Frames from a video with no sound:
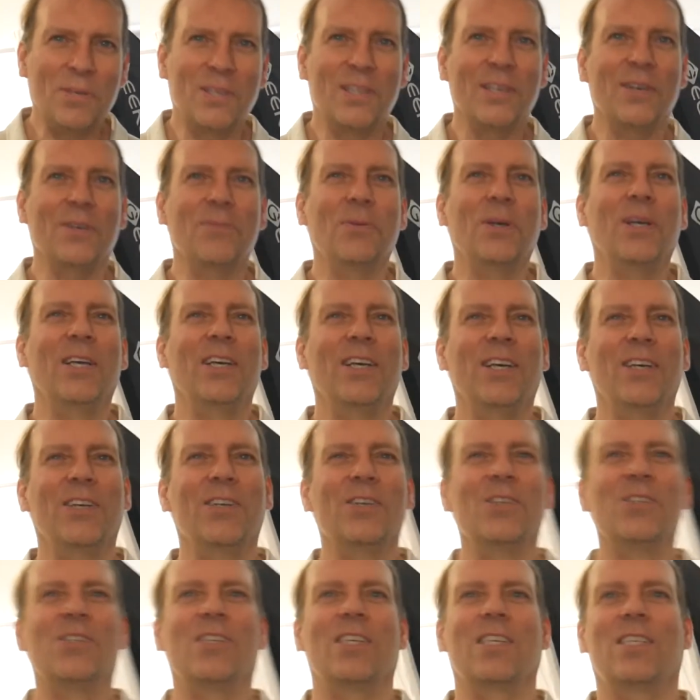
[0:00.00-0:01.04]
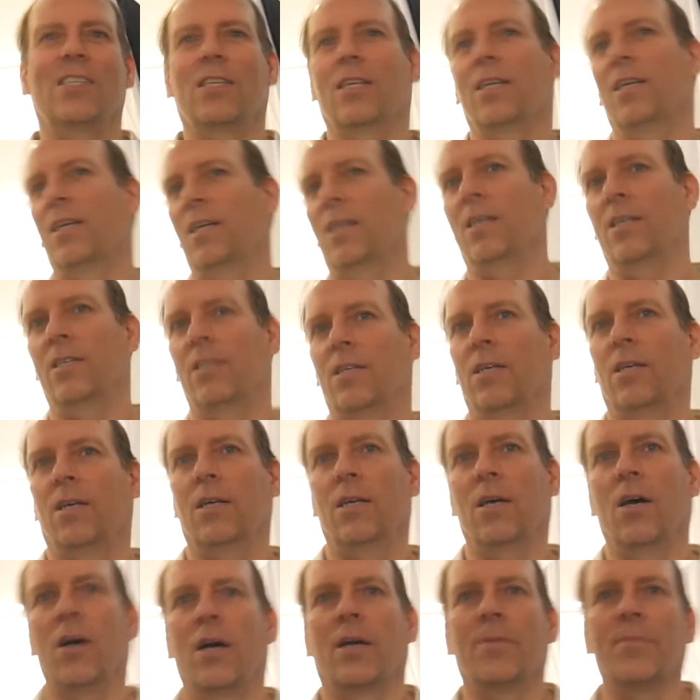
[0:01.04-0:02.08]
that wow. we use as as an
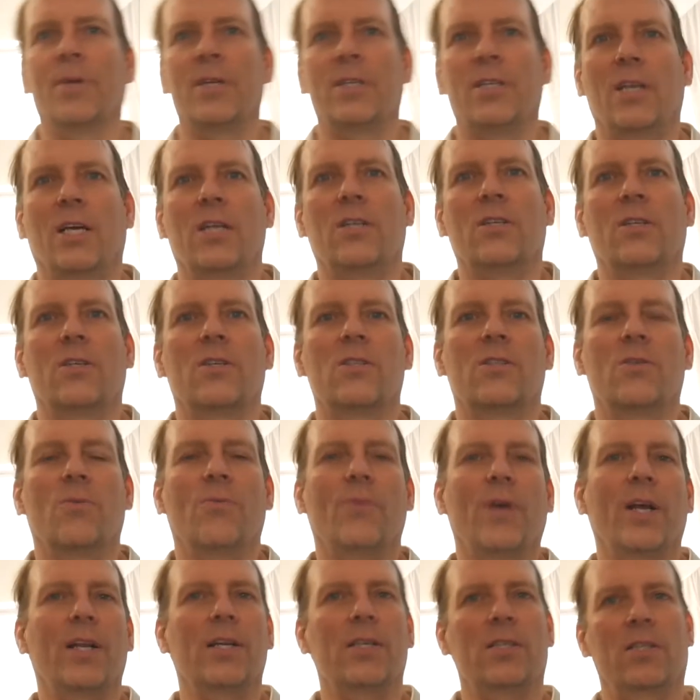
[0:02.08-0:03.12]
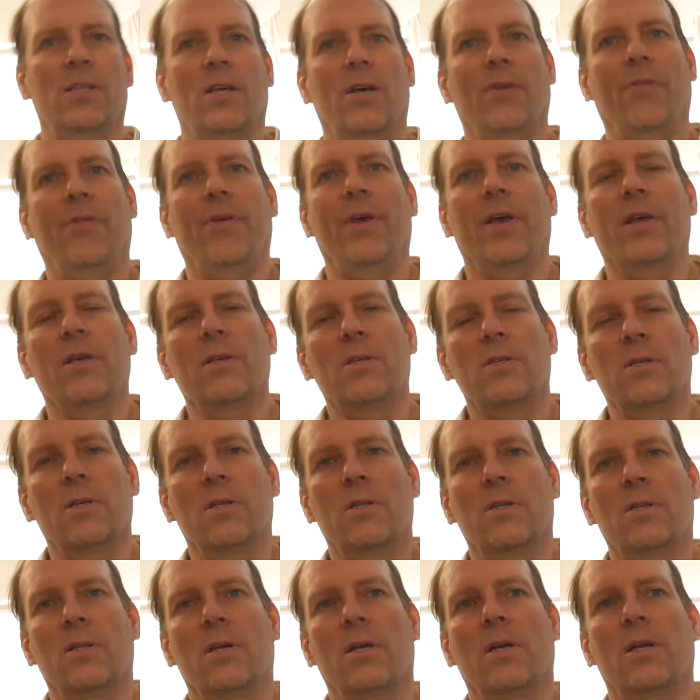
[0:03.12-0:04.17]
cool. augmentation, as a way to sell things, and